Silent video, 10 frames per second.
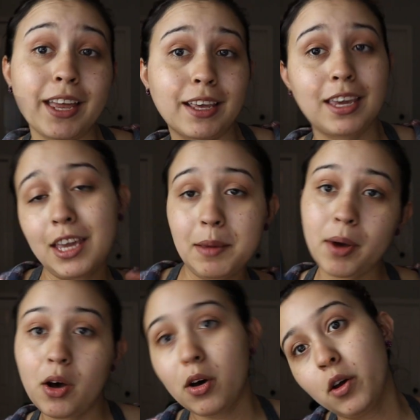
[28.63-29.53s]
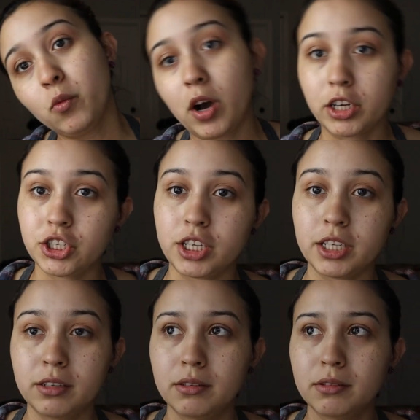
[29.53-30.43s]
then keep on
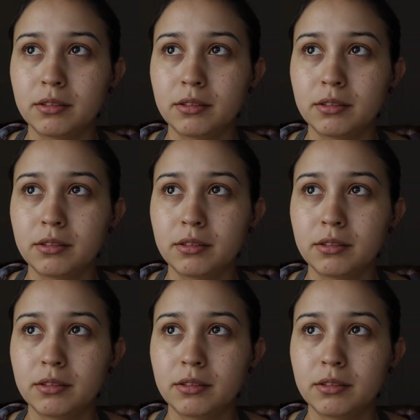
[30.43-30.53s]
watching.